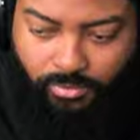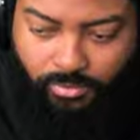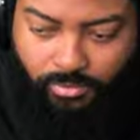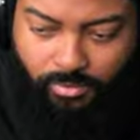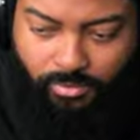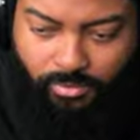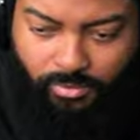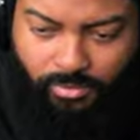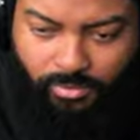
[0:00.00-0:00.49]

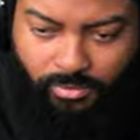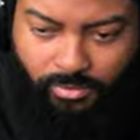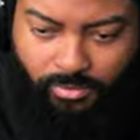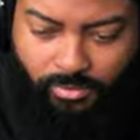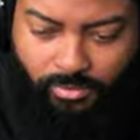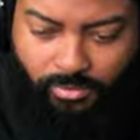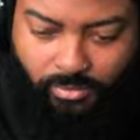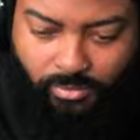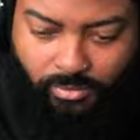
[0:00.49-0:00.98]

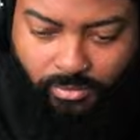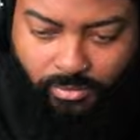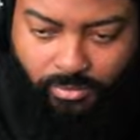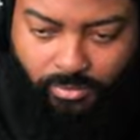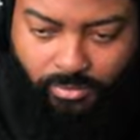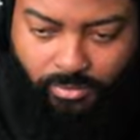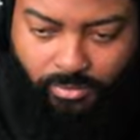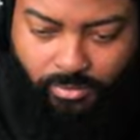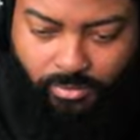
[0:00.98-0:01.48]

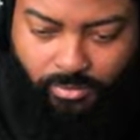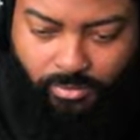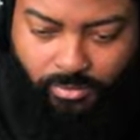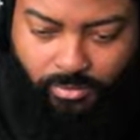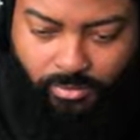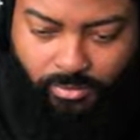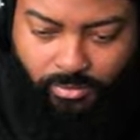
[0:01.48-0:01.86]
Nothing is said.